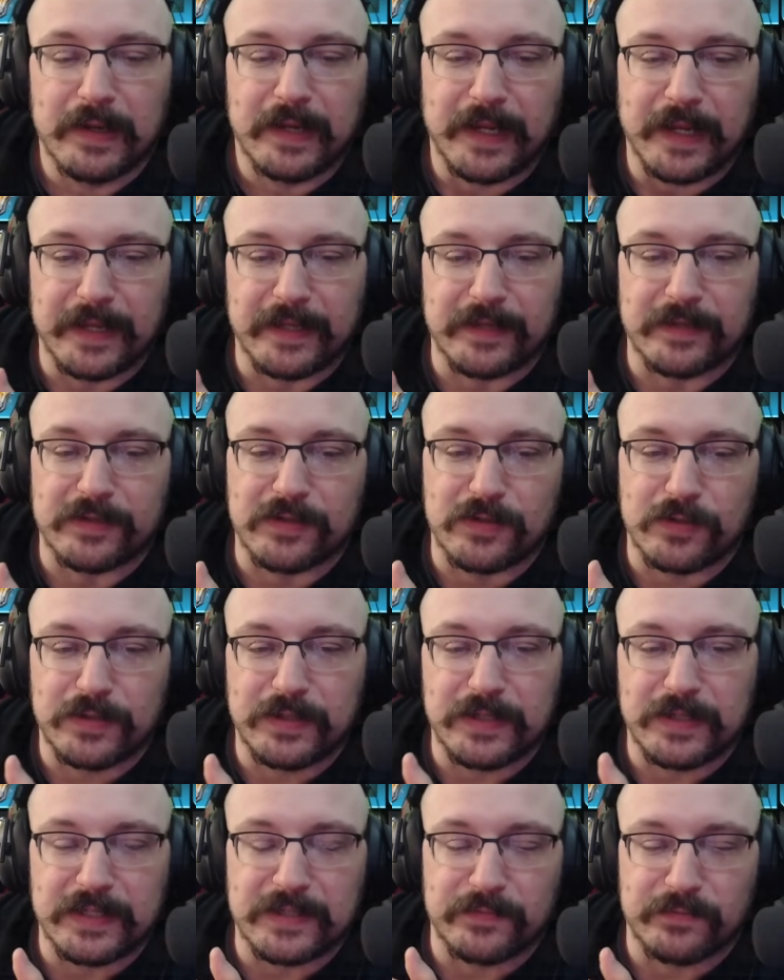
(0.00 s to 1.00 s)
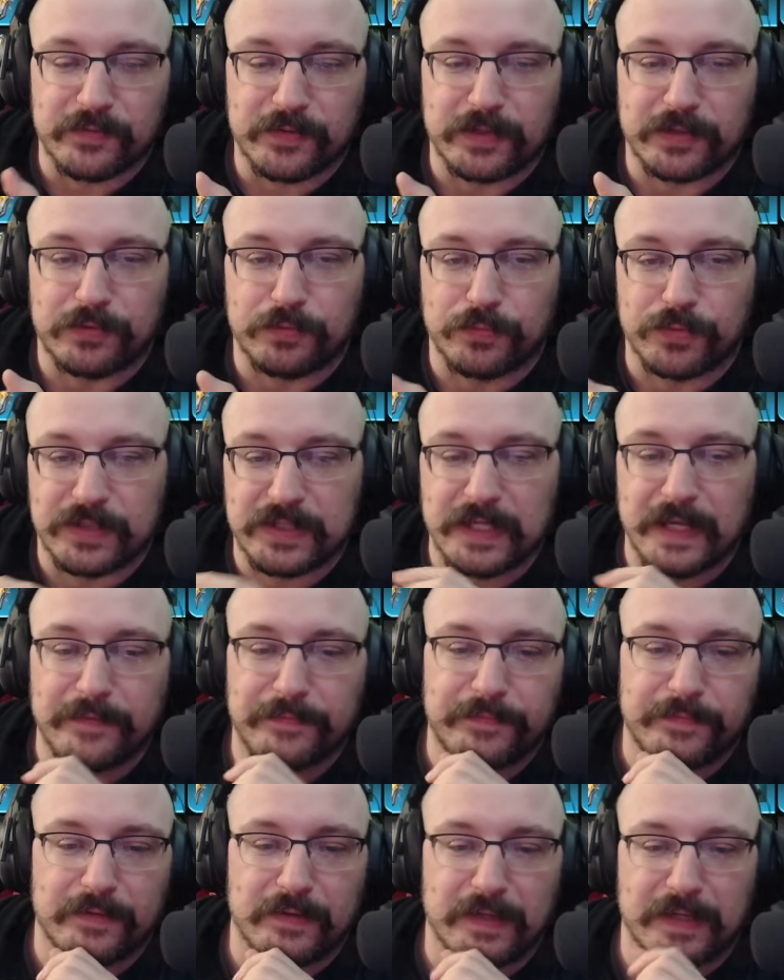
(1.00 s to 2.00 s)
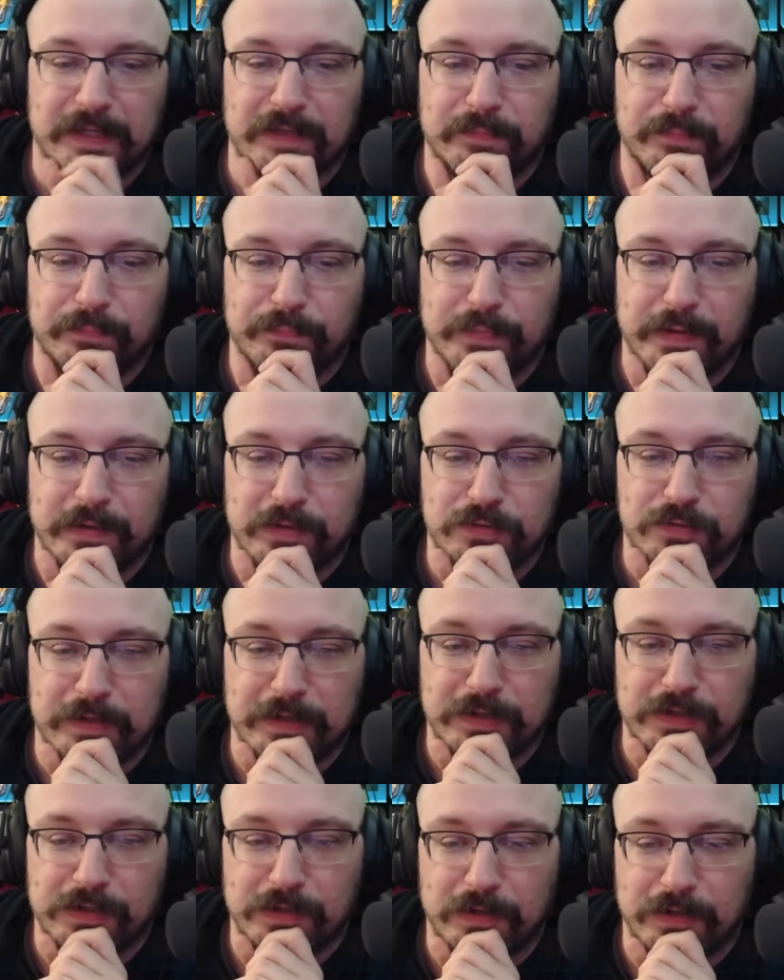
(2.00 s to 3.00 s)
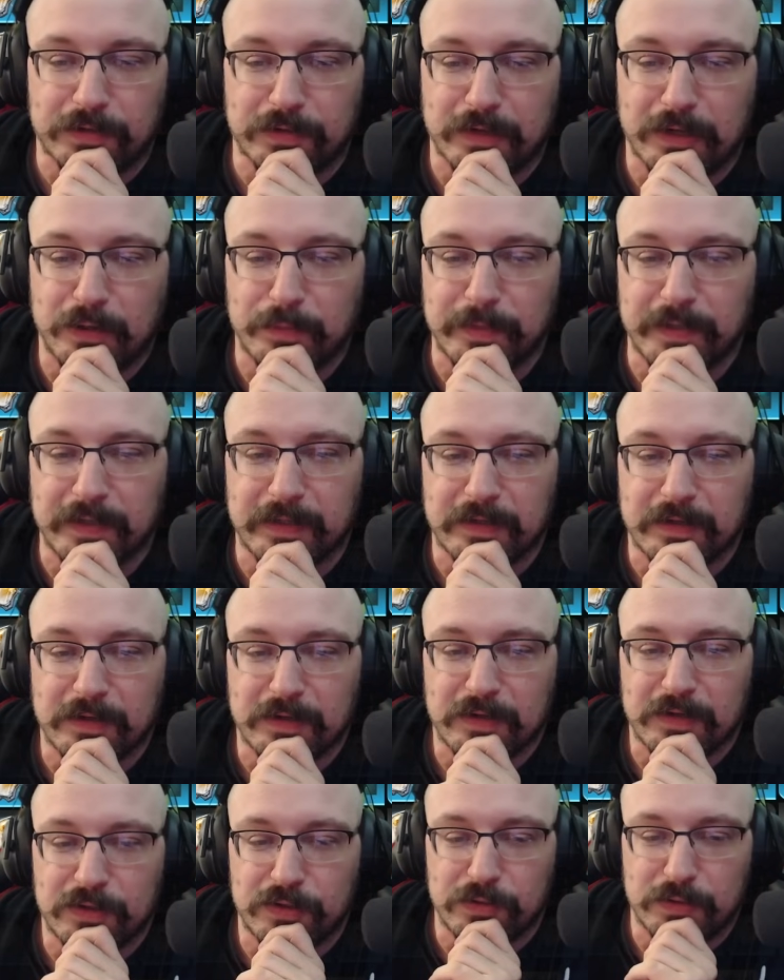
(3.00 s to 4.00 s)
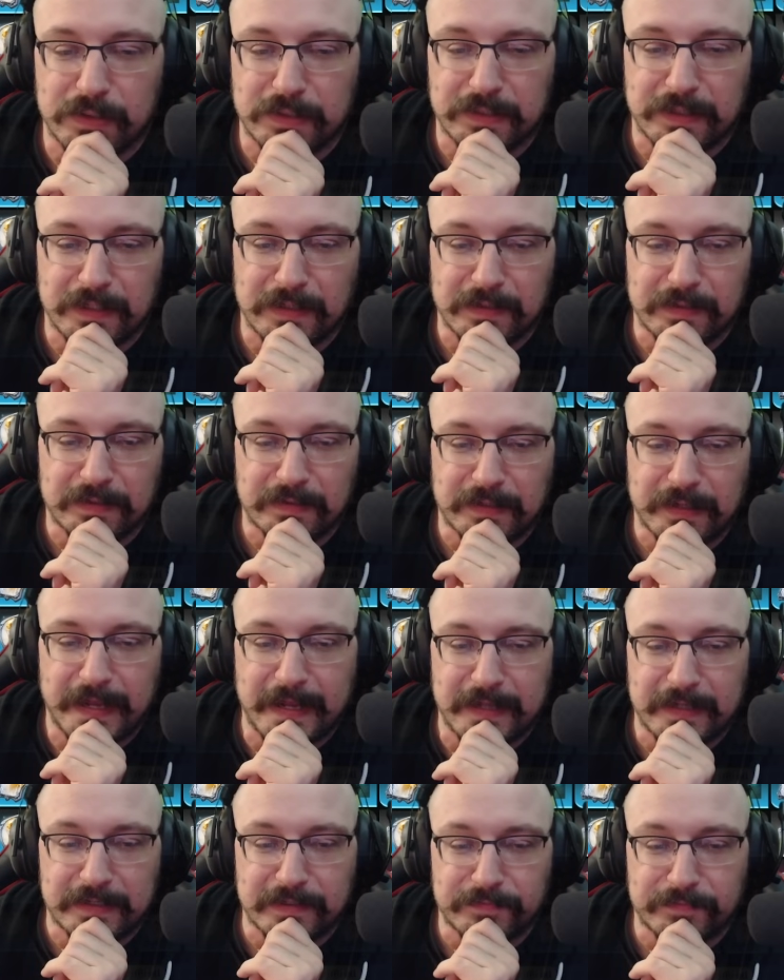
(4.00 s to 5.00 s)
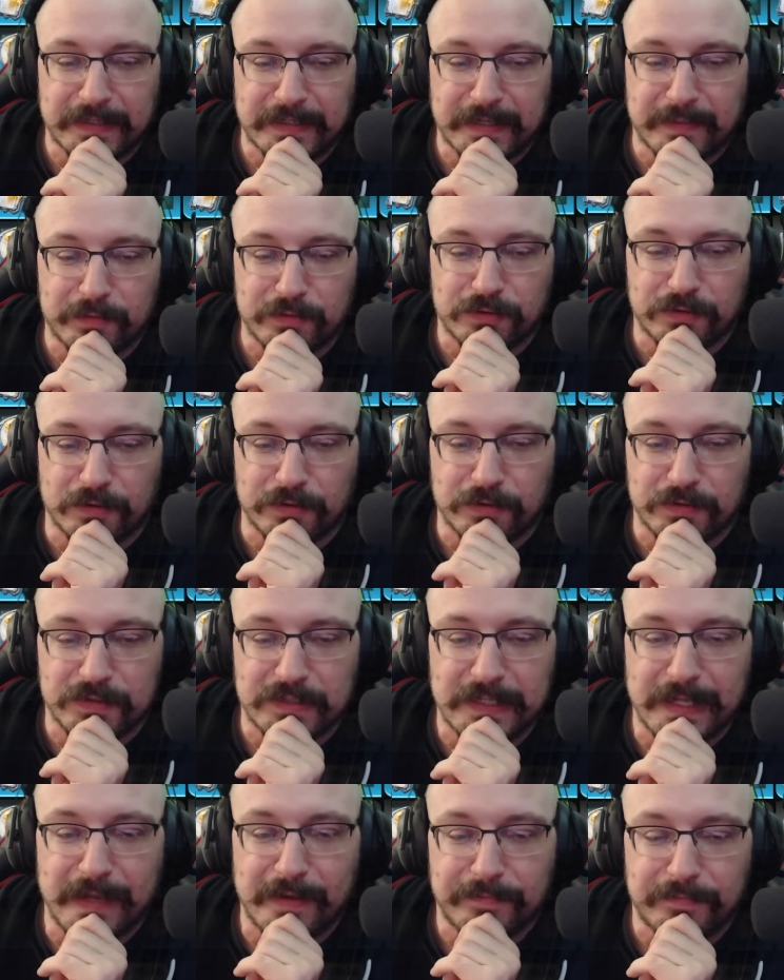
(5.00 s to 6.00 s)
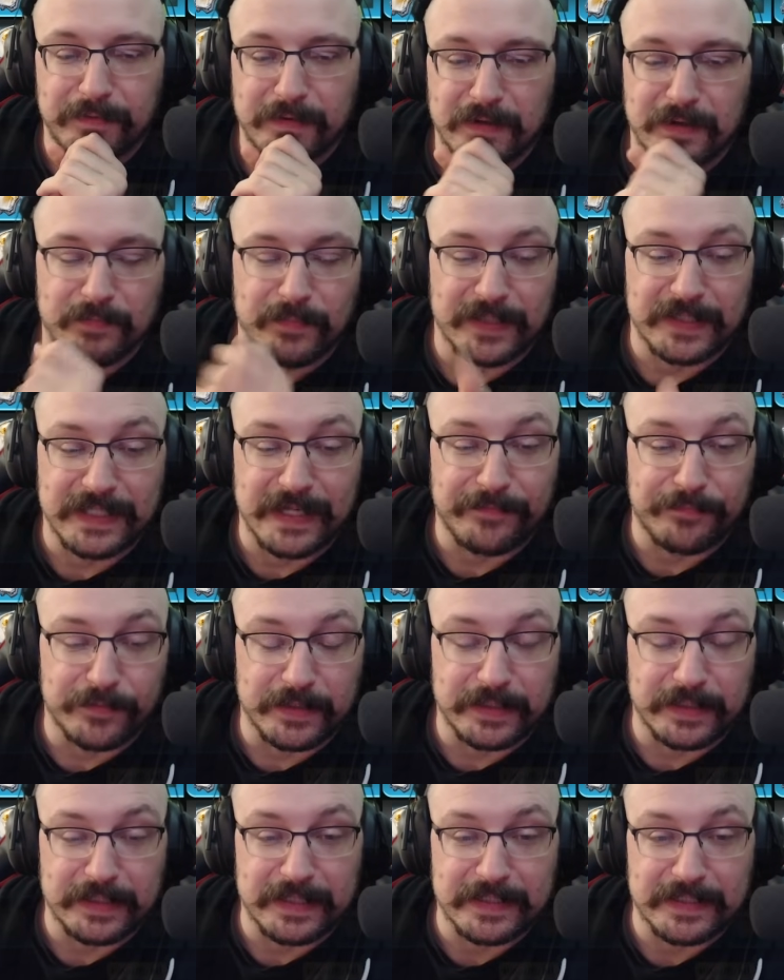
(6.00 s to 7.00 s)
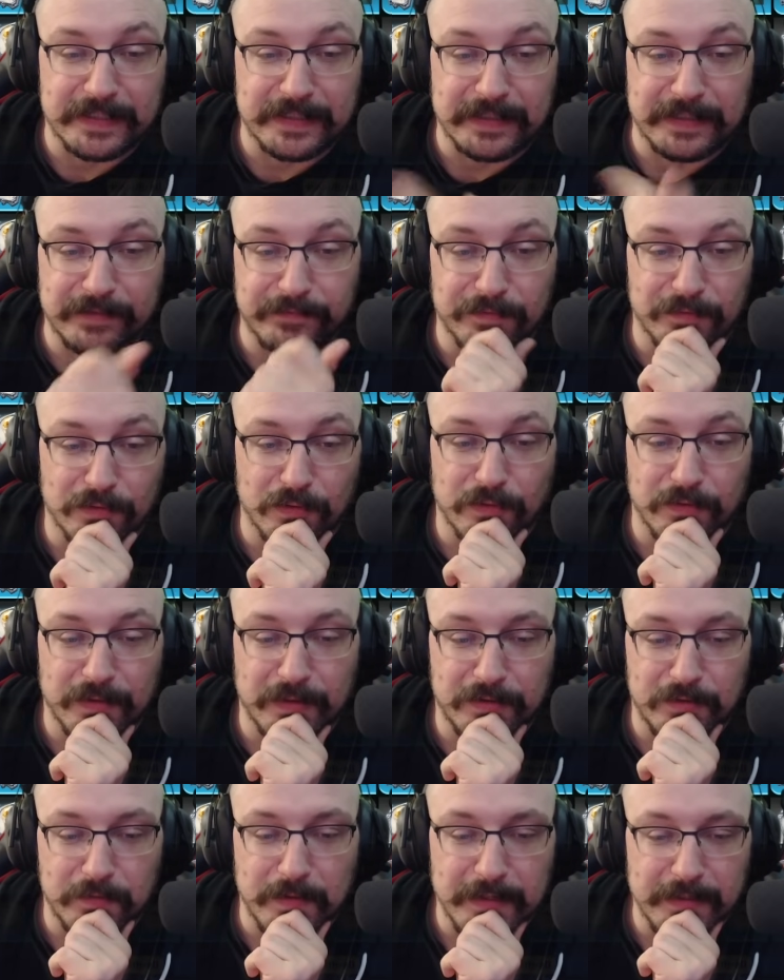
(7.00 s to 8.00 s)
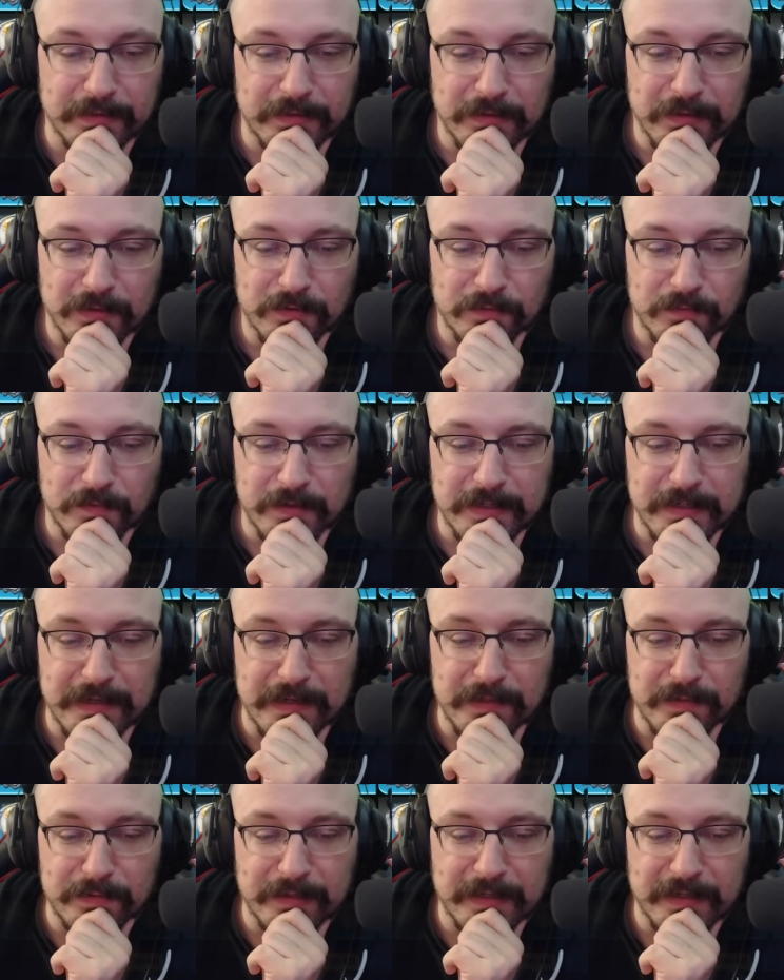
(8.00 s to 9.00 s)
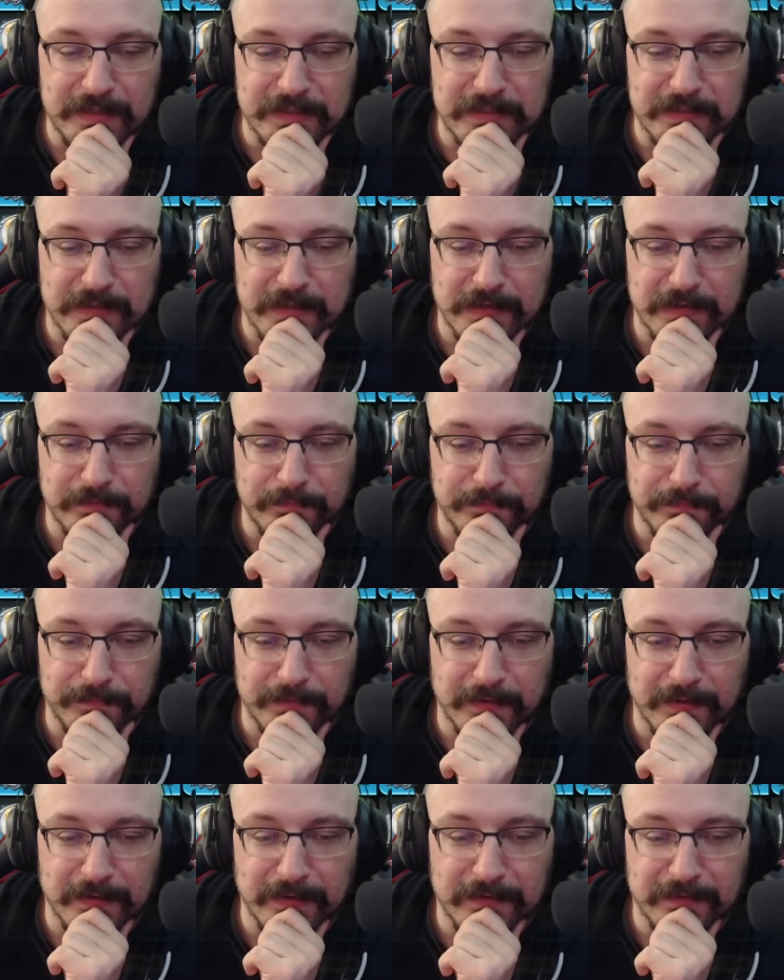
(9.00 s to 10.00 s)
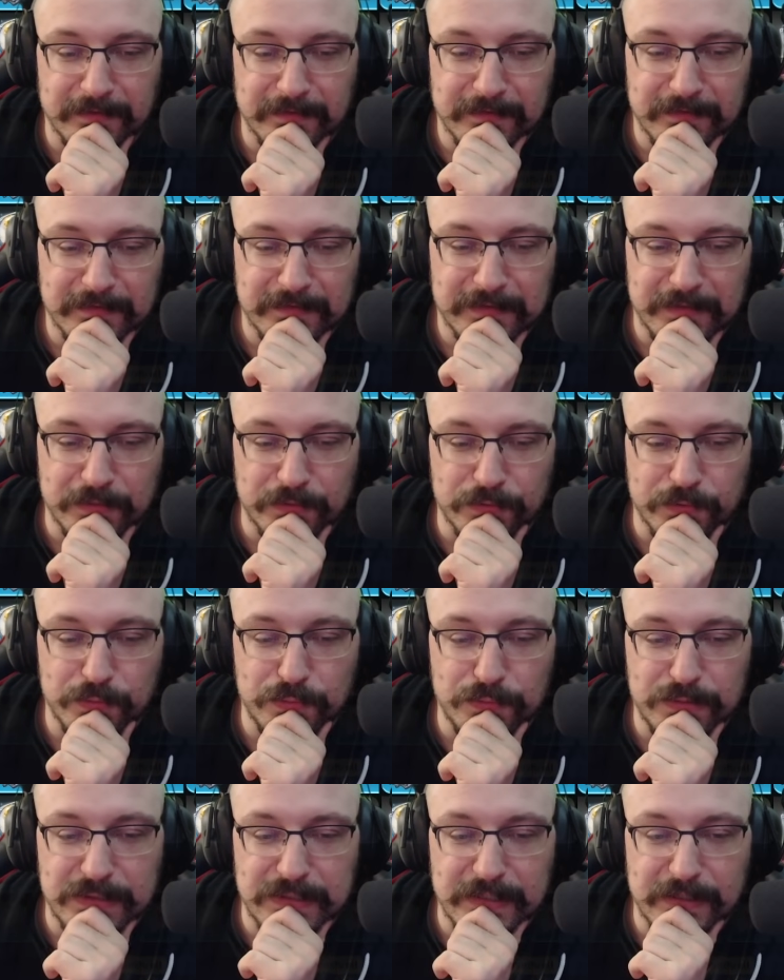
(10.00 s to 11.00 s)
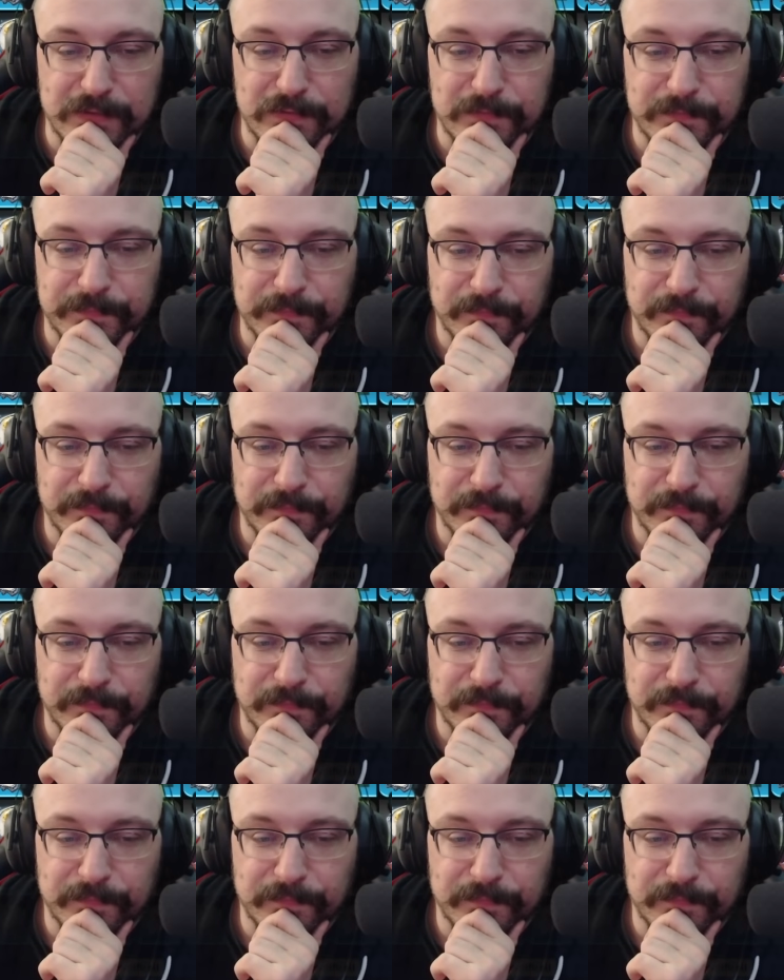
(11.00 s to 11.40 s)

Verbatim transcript: And so you can get some really cool stuff like penetration on your helmet. You can get additive damage on your staff. My staff really isn't even all that great right now. It has a lot of uh, tier twos still.